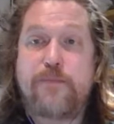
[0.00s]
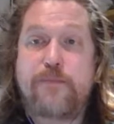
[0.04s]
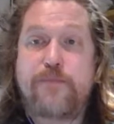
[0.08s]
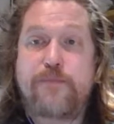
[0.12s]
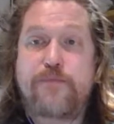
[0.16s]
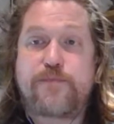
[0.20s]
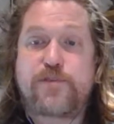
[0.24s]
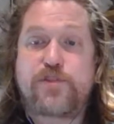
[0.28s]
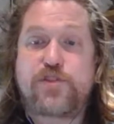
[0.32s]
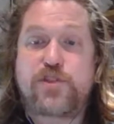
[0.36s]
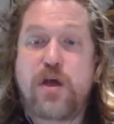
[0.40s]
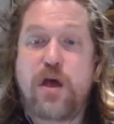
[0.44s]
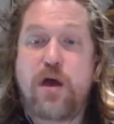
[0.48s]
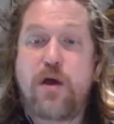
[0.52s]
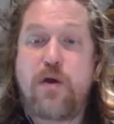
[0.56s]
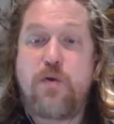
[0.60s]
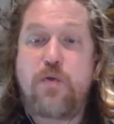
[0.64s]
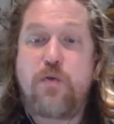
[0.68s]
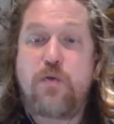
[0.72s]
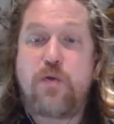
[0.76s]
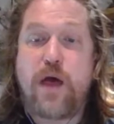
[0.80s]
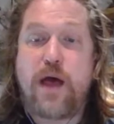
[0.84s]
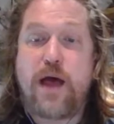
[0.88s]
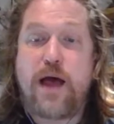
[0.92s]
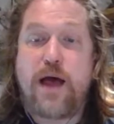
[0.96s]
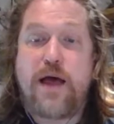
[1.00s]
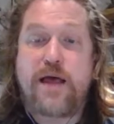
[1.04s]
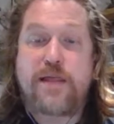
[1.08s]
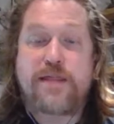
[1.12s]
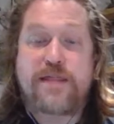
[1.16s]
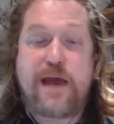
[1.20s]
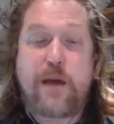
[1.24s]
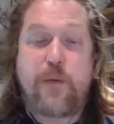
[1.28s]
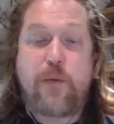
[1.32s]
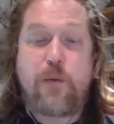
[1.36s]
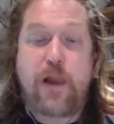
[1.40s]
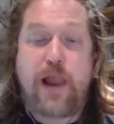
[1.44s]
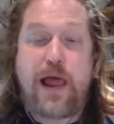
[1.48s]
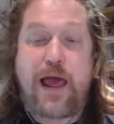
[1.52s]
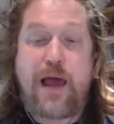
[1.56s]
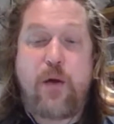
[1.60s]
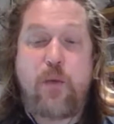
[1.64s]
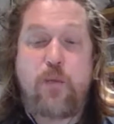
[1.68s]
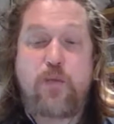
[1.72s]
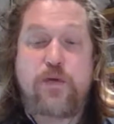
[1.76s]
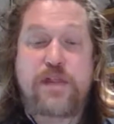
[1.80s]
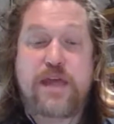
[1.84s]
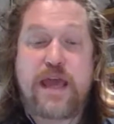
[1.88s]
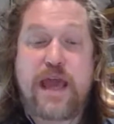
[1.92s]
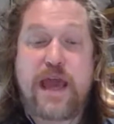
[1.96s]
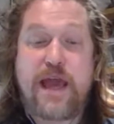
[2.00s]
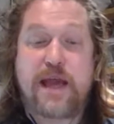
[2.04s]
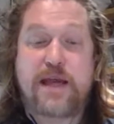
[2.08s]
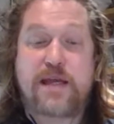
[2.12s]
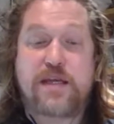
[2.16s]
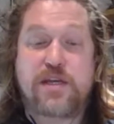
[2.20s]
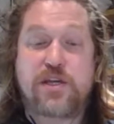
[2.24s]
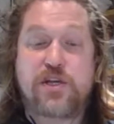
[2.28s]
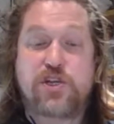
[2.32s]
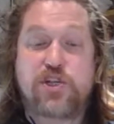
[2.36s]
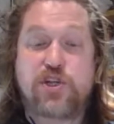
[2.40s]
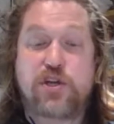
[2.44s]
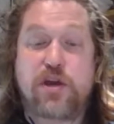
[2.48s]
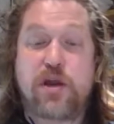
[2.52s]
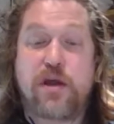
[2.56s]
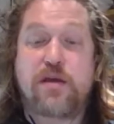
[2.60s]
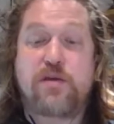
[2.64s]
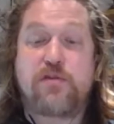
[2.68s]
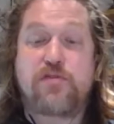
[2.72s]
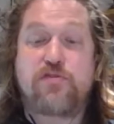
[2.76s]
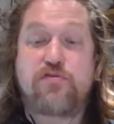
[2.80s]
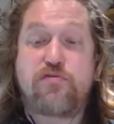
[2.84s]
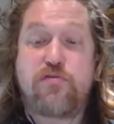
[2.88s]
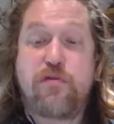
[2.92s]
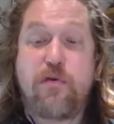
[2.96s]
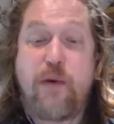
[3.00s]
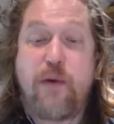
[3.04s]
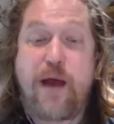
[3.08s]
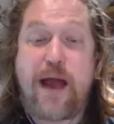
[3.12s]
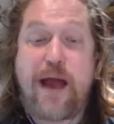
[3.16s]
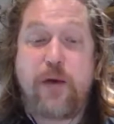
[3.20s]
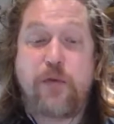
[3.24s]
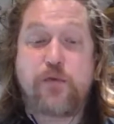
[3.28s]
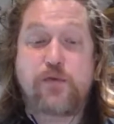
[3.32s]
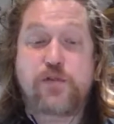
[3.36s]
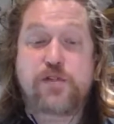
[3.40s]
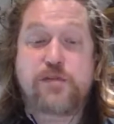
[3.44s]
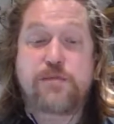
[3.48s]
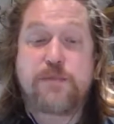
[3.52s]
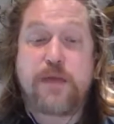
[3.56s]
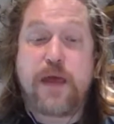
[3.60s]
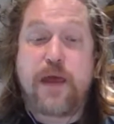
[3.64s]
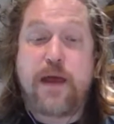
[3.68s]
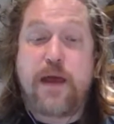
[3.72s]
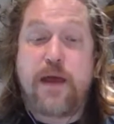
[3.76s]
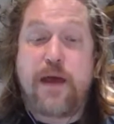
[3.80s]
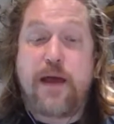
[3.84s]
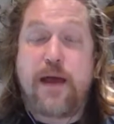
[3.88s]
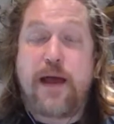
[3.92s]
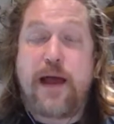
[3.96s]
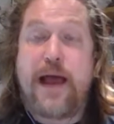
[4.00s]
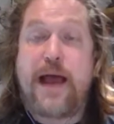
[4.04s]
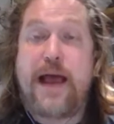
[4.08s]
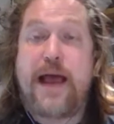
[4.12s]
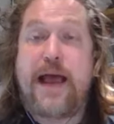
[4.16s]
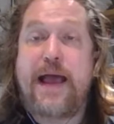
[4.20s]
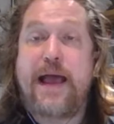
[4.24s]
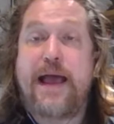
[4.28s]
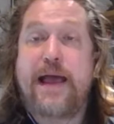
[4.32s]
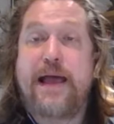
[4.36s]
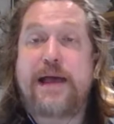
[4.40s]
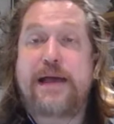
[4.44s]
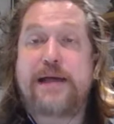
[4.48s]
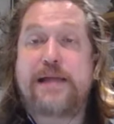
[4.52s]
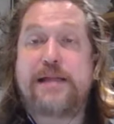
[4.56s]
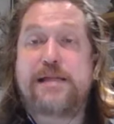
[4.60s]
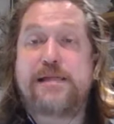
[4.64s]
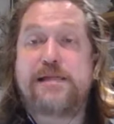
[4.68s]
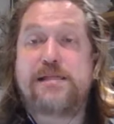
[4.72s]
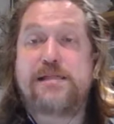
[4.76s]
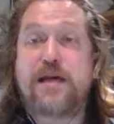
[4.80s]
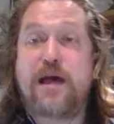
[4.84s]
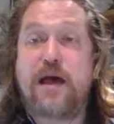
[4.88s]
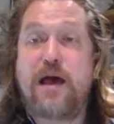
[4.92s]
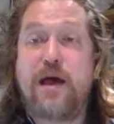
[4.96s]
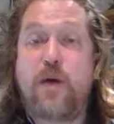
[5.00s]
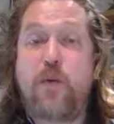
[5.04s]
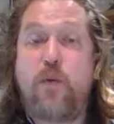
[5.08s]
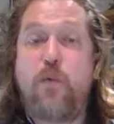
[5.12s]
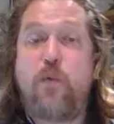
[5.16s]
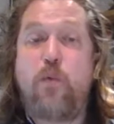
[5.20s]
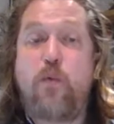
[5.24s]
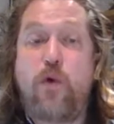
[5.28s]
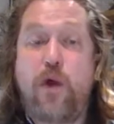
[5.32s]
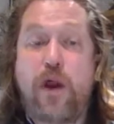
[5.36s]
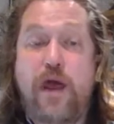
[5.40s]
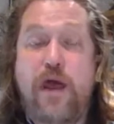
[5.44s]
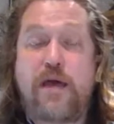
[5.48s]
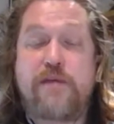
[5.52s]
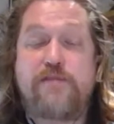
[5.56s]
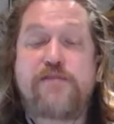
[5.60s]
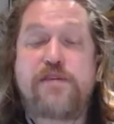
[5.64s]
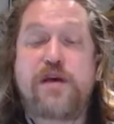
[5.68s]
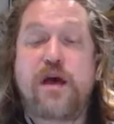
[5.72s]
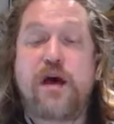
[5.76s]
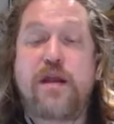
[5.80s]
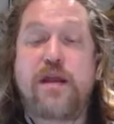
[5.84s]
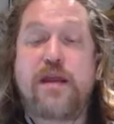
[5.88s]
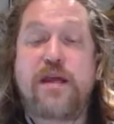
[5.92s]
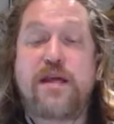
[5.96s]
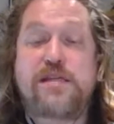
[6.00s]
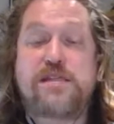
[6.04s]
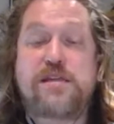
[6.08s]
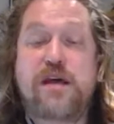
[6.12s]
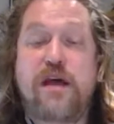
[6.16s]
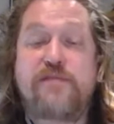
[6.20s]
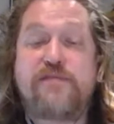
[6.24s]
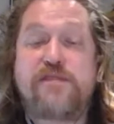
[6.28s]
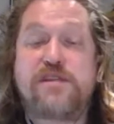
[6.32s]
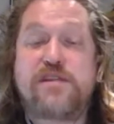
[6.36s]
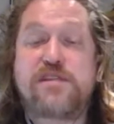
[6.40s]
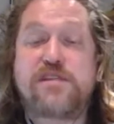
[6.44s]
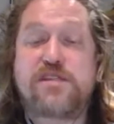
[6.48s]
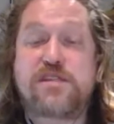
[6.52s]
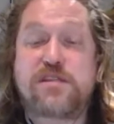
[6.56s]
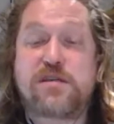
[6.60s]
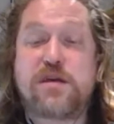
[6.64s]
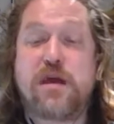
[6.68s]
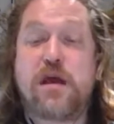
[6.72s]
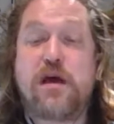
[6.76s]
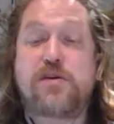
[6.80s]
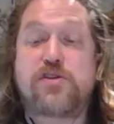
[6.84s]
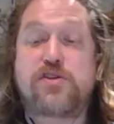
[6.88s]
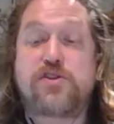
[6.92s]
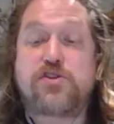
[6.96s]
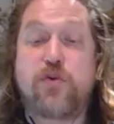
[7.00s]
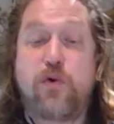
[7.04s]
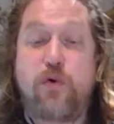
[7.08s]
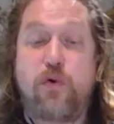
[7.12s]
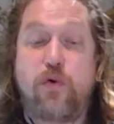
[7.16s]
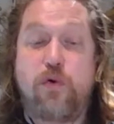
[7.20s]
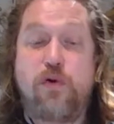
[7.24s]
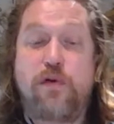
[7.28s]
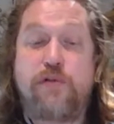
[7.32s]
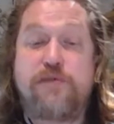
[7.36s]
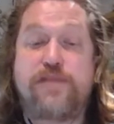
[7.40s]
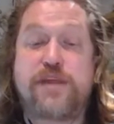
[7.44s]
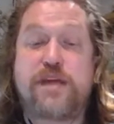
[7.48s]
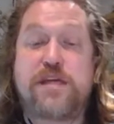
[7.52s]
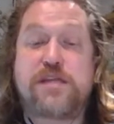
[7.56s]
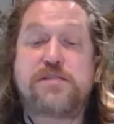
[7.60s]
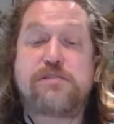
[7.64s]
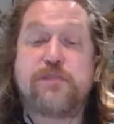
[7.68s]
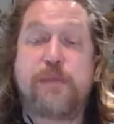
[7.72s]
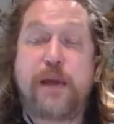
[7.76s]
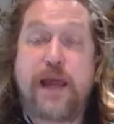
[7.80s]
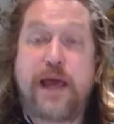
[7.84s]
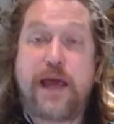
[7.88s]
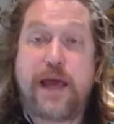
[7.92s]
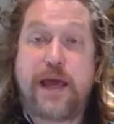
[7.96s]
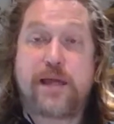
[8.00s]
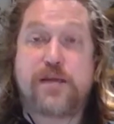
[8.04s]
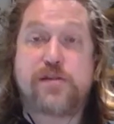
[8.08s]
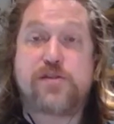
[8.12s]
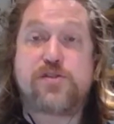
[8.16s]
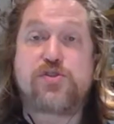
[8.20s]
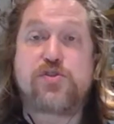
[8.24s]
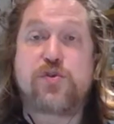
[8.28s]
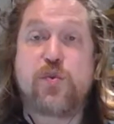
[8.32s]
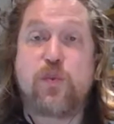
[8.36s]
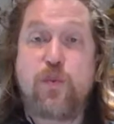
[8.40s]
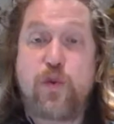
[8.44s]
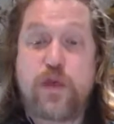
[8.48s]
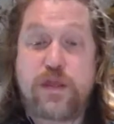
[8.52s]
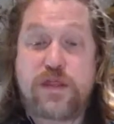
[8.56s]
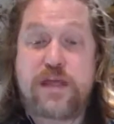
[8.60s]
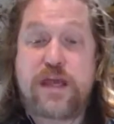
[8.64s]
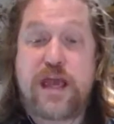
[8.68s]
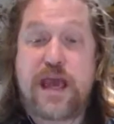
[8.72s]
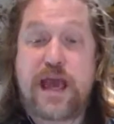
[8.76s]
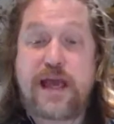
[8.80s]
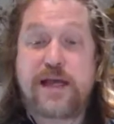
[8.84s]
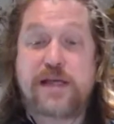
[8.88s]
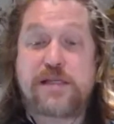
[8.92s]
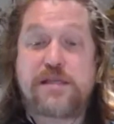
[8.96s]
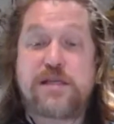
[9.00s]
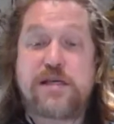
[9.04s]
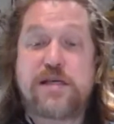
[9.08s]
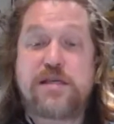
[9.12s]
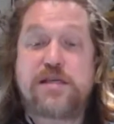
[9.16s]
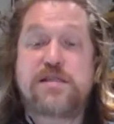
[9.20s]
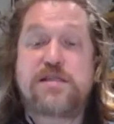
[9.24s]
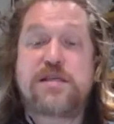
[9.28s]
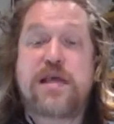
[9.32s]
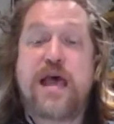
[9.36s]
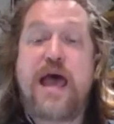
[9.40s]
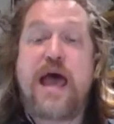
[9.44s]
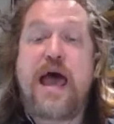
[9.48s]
So that will help with the air conditioning throughout. And what I've done is I've discussed all of these plans with the actors